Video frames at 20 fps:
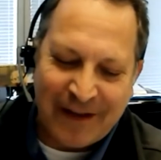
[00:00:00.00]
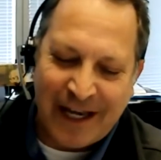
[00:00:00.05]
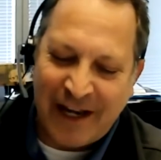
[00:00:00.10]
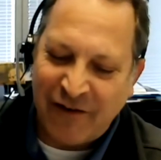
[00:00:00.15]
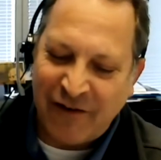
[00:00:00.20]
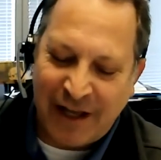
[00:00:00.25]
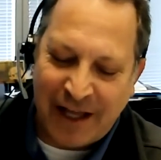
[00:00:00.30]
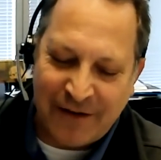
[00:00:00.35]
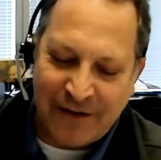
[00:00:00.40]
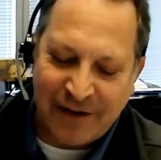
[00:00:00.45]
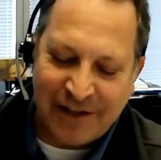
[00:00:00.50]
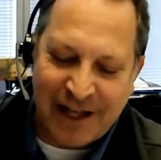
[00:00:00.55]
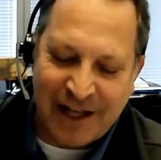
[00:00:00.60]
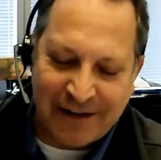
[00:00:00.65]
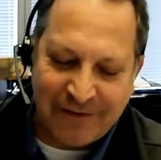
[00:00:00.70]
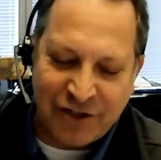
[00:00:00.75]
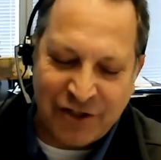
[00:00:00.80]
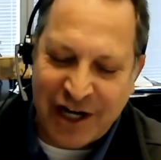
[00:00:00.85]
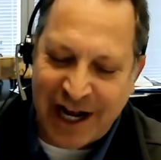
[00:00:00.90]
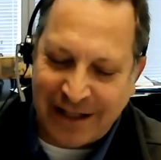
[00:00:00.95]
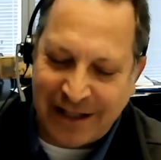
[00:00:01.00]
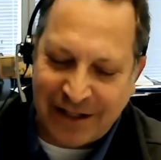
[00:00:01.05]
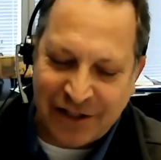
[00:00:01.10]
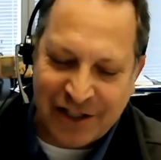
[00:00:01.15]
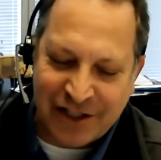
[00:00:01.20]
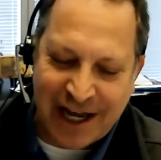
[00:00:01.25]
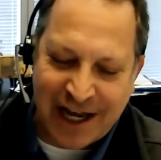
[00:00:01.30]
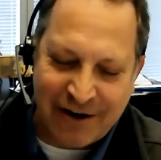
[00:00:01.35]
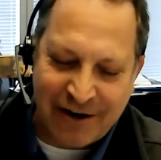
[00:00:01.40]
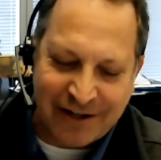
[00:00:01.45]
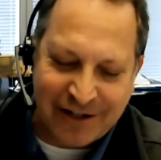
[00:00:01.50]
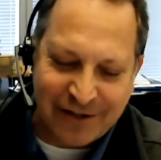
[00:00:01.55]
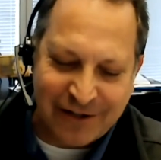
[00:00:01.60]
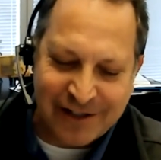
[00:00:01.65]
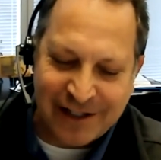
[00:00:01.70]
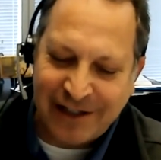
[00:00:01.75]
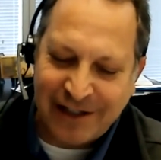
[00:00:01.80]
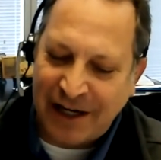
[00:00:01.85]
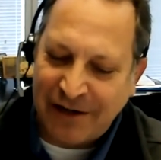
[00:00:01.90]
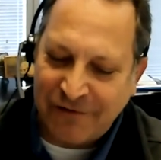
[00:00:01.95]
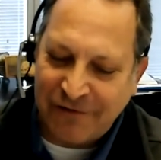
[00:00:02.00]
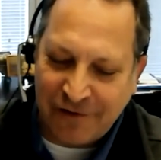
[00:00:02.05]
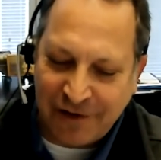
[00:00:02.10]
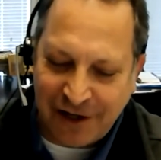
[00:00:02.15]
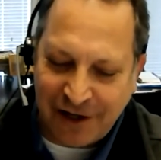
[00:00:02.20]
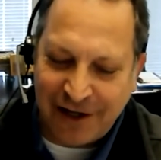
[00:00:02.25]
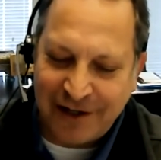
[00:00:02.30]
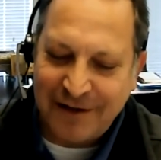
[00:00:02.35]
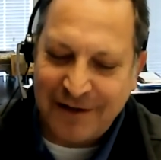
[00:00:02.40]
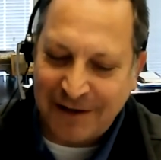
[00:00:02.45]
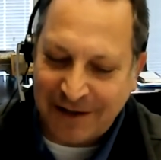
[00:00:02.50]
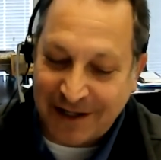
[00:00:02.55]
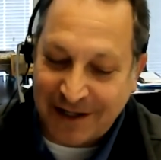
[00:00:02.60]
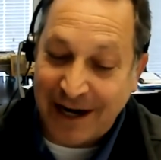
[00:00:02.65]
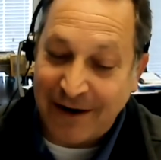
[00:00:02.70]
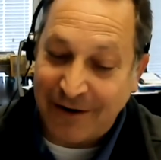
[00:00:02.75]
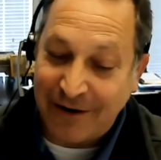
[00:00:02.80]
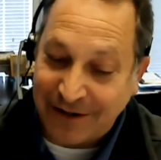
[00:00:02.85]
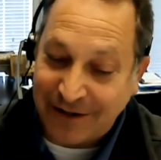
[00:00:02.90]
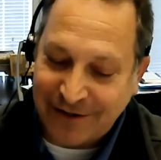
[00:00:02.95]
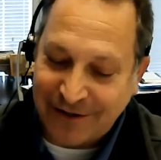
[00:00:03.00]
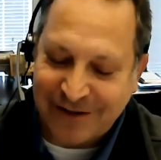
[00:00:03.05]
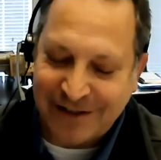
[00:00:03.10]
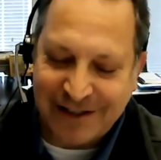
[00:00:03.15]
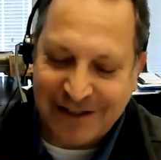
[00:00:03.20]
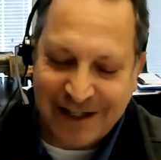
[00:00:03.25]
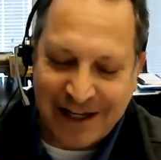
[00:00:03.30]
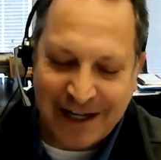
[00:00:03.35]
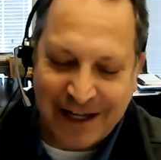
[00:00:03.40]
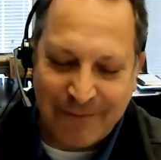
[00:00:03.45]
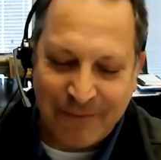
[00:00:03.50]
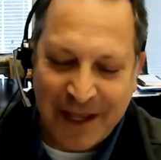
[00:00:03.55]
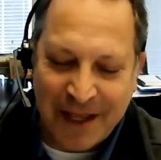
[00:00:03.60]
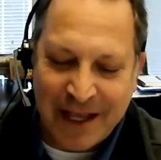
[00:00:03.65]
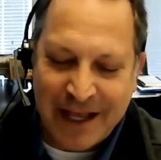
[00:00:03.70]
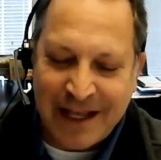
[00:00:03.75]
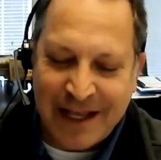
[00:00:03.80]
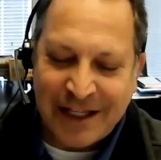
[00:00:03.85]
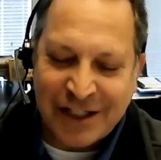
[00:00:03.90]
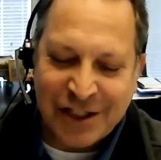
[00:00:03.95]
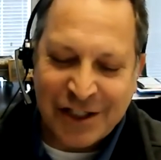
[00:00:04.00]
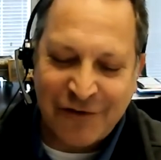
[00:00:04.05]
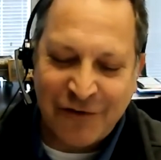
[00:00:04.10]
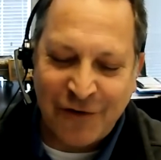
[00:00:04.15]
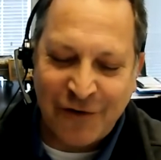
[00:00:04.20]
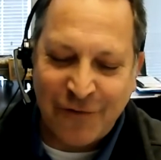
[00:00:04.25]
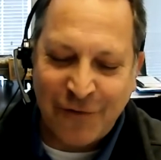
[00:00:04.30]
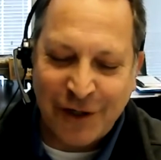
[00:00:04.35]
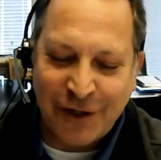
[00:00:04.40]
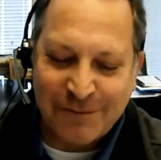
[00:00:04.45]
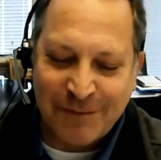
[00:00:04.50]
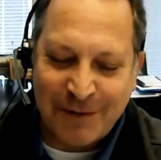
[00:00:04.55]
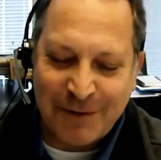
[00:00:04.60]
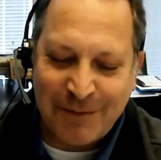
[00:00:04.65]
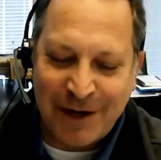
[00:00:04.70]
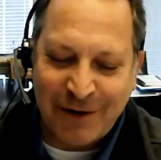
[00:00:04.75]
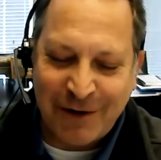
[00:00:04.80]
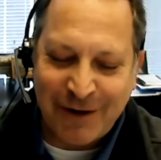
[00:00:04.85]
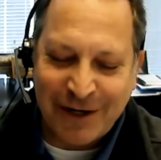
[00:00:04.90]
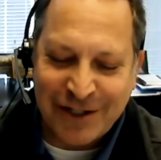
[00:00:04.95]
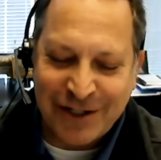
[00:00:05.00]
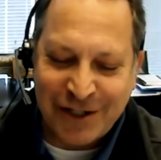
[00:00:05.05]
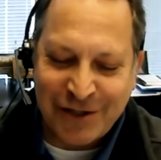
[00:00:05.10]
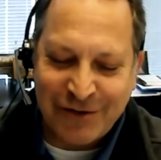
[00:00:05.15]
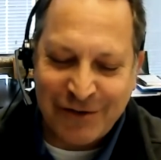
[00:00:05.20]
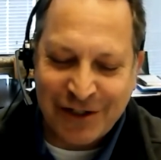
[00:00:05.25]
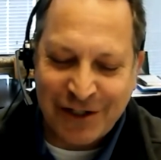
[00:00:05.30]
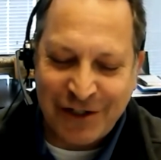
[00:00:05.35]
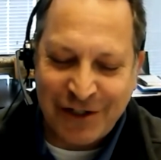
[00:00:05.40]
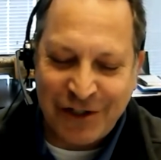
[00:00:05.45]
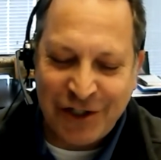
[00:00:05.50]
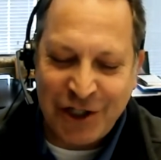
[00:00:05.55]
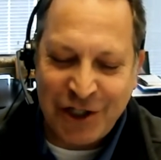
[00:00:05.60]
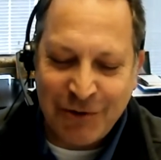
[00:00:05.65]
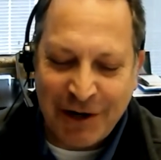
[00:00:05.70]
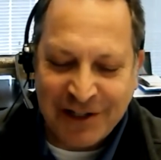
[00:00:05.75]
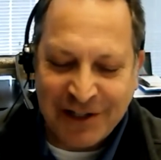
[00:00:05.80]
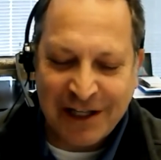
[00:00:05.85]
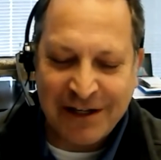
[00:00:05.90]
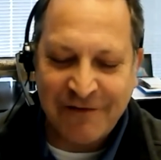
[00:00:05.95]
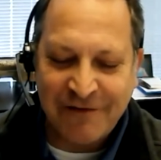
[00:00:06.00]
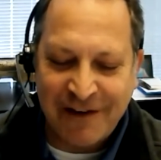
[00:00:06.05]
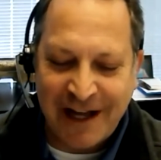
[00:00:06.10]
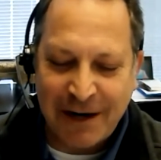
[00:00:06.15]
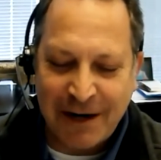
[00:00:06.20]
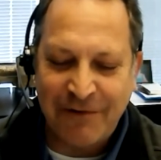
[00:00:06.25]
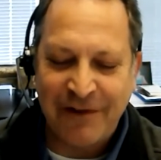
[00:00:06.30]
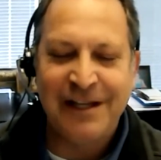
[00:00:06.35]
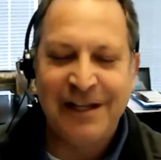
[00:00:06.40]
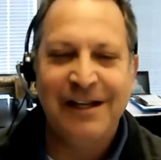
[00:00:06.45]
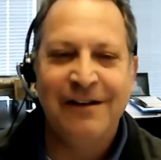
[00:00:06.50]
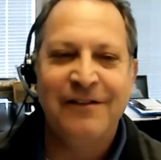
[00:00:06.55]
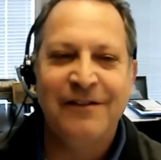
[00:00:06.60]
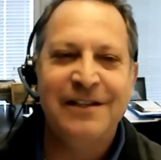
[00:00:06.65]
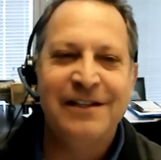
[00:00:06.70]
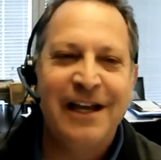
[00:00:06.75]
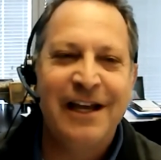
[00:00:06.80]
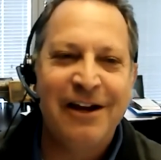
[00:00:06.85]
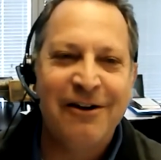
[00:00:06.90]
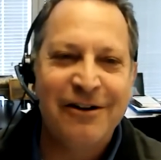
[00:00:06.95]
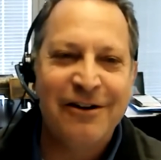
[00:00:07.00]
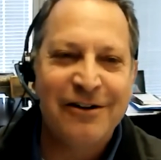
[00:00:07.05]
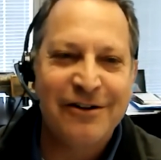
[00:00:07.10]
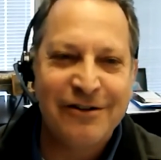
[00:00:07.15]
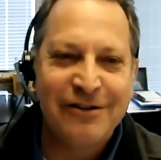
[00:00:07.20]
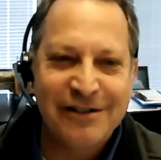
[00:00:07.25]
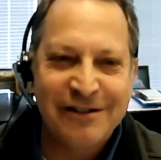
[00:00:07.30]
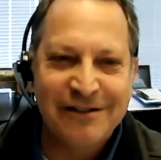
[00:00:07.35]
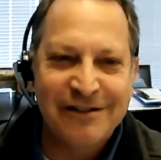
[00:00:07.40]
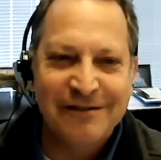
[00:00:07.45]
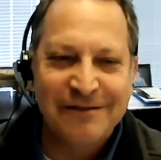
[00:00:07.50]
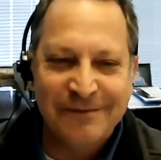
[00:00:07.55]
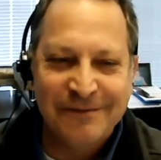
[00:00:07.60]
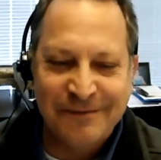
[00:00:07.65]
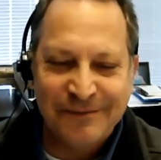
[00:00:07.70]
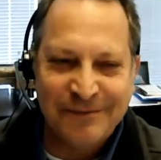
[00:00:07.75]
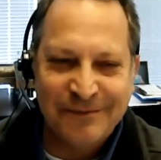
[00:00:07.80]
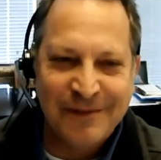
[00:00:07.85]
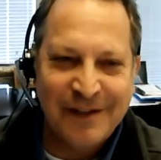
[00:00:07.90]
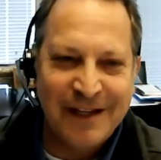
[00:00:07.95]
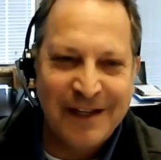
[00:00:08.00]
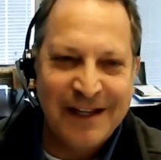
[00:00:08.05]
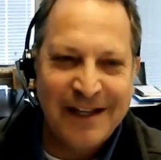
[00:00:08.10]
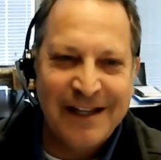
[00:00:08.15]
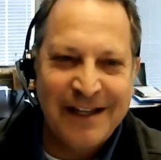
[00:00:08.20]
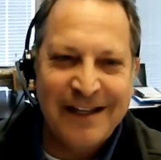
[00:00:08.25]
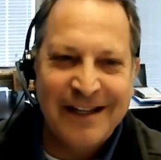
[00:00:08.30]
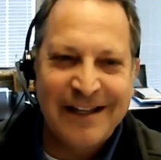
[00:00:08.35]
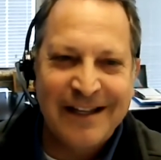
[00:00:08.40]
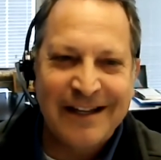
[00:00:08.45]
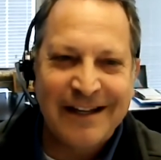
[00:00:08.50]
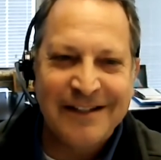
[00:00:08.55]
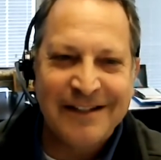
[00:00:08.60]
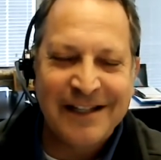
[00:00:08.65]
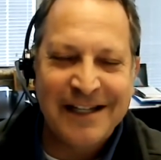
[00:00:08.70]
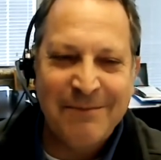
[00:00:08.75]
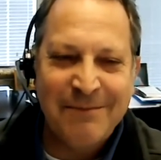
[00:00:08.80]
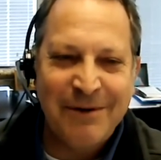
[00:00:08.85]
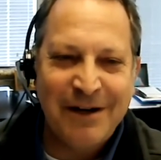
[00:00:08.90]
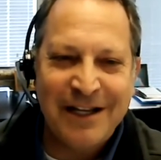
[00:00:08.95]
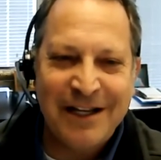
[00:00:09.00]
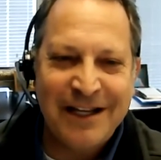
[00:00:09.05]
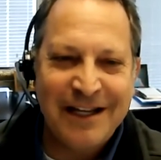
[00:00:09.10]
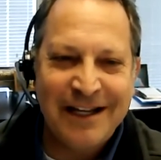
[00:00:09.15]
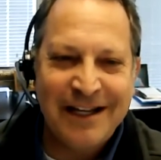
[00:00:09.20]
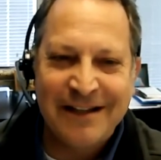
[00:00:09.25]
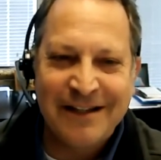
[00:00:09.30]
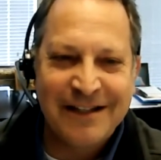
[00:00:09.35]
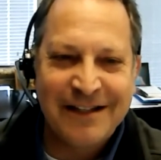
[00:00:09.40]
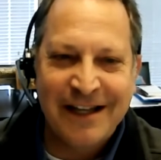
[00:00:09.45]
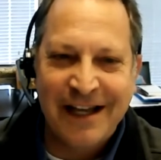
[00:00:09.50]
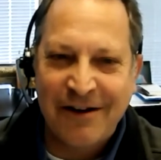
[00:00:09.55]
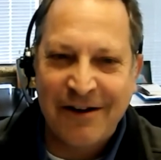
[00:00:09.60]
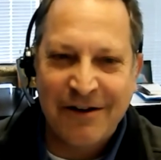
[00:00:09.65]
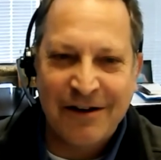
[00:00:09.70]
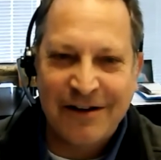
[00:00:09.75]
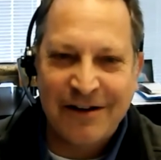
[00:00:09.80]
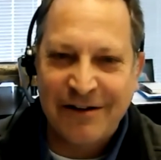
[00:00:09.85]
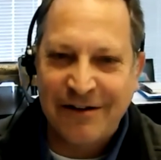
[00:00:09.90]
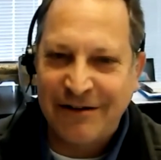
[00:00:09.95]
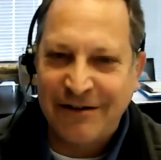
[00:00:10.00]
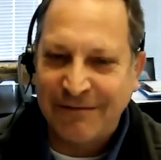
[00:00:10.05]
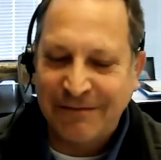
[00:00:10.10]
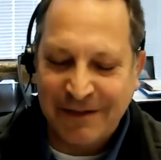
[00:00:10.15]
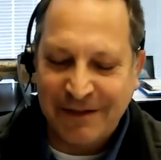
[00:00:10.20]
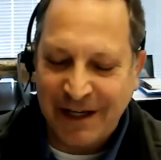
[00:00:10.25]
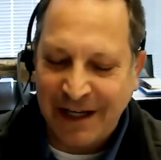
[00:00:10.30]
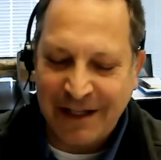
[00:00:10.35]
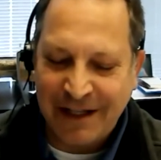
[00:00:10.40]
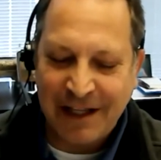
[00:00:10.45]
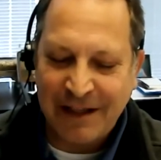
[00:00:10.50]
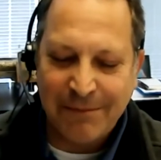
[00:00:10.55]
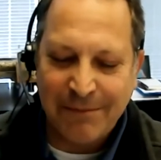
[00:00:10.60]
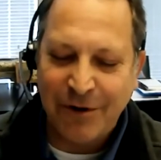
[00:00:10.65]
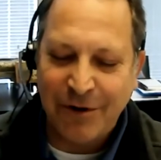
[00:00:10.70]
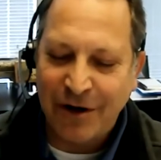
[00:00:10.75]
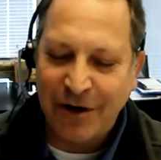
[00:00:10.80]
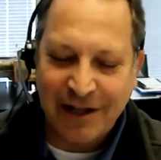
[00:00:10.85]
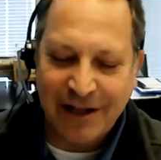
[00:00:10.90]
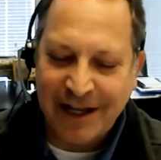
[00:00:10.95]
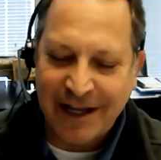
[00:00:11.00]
And there are a lot of challenge characters and a lot of flawed characters. So first, my question to you is, do you identify with any of these characters? Is anybody in this character, in the book, a